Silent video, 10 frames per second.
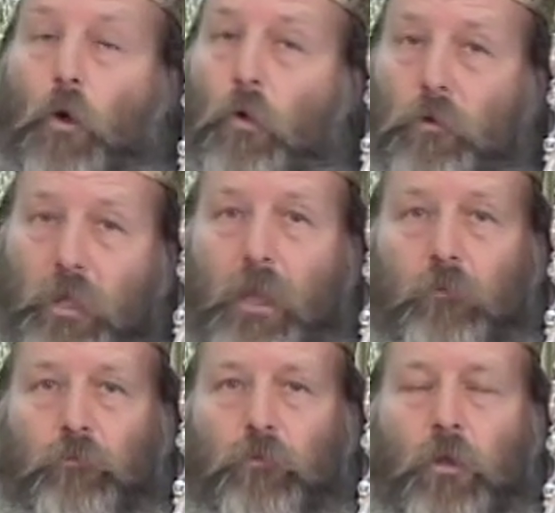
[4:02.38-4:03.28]
or
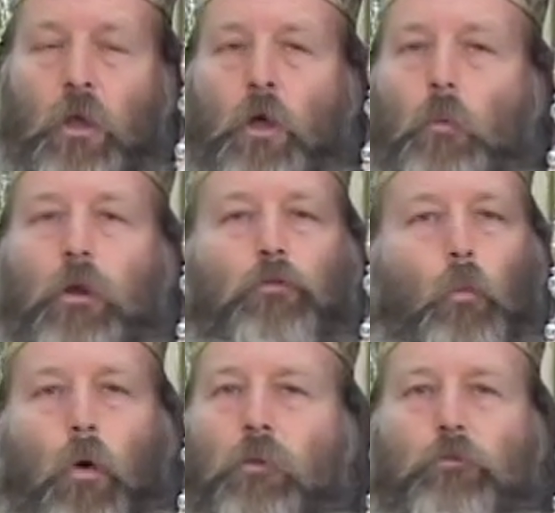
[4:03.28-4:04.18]
yeast which
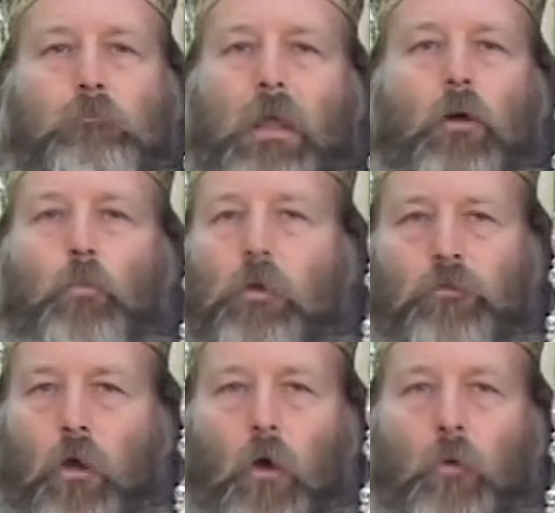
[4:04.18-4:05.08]
once mingled with
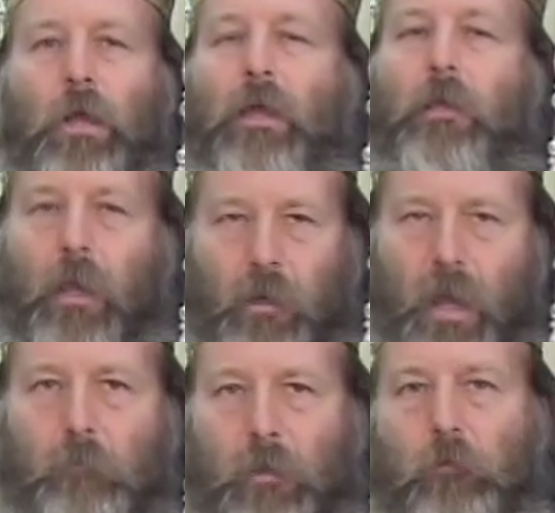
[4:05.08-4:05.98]
dough cannot be